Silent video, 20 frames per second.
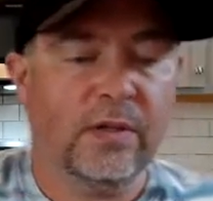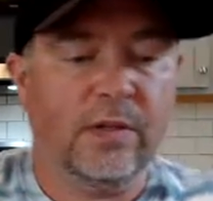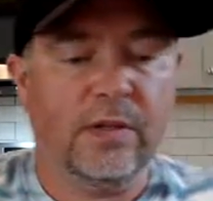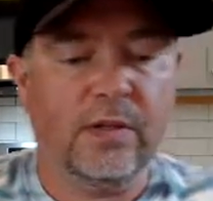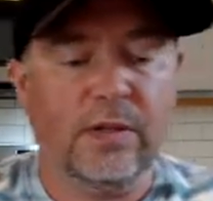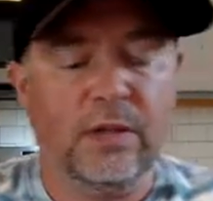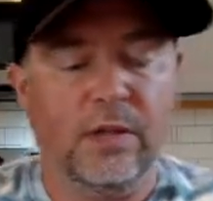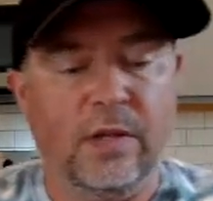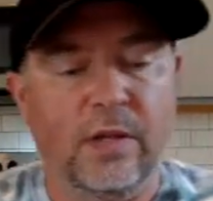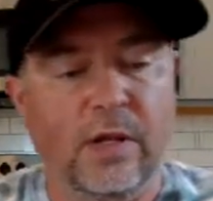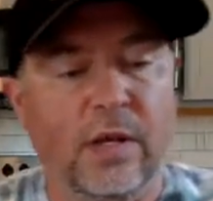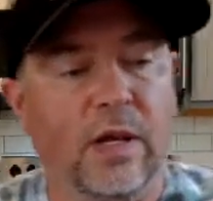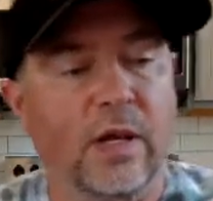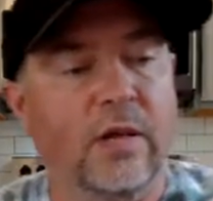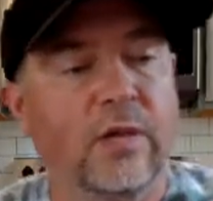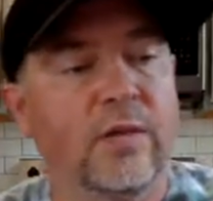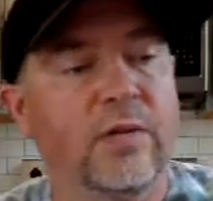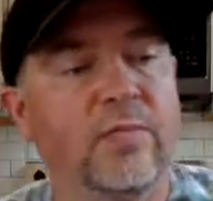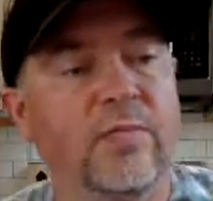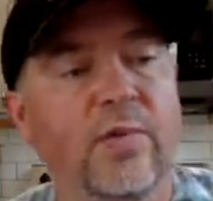
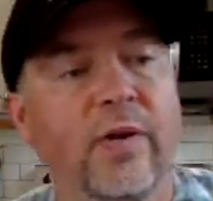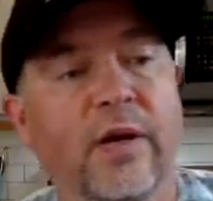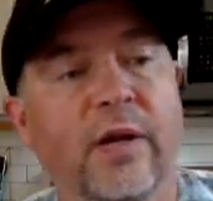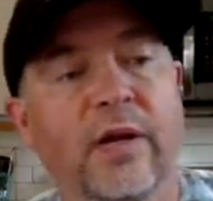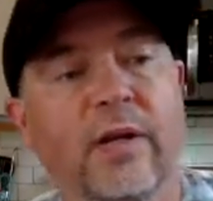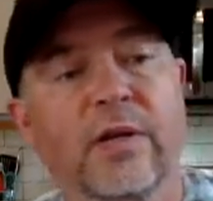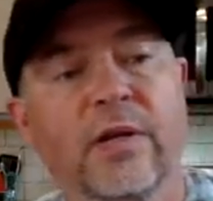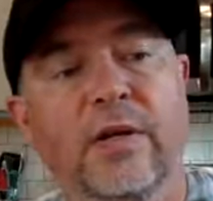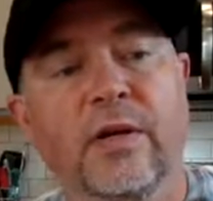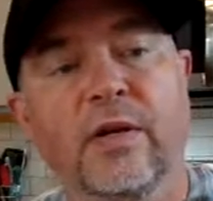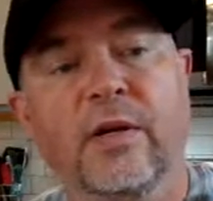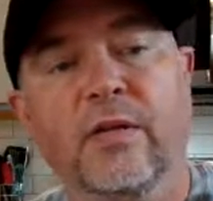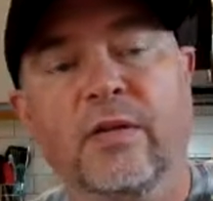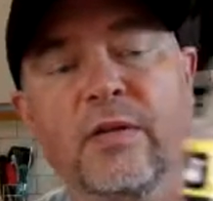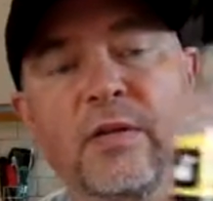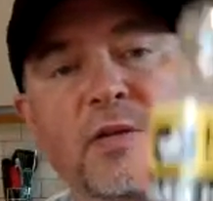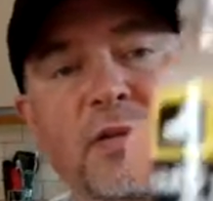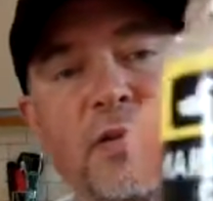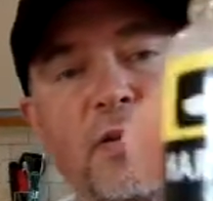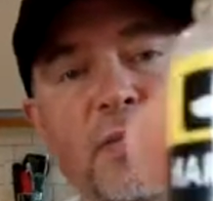let's product here,
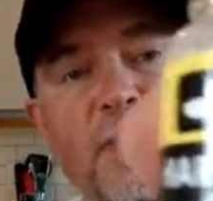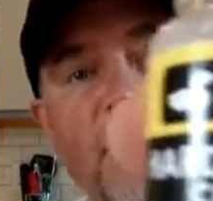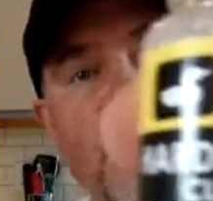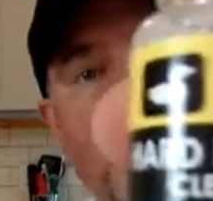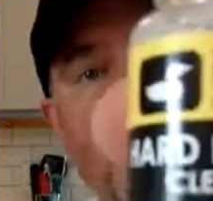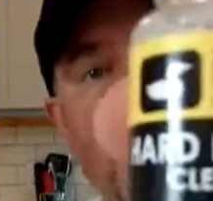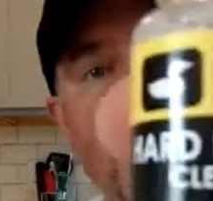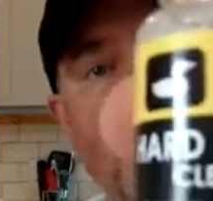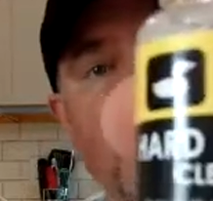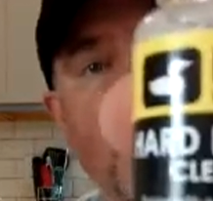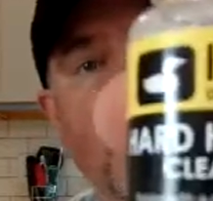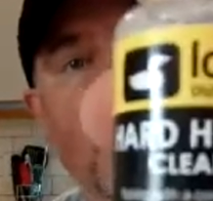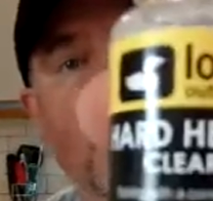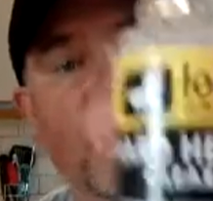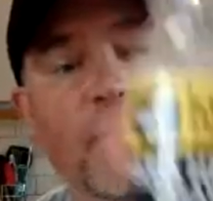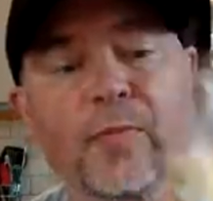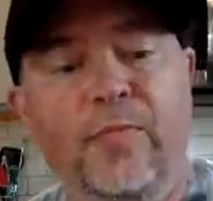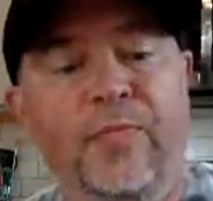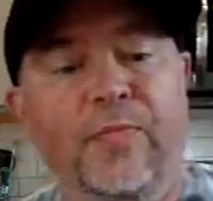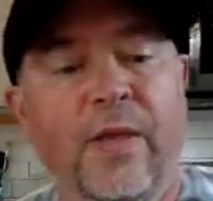this here.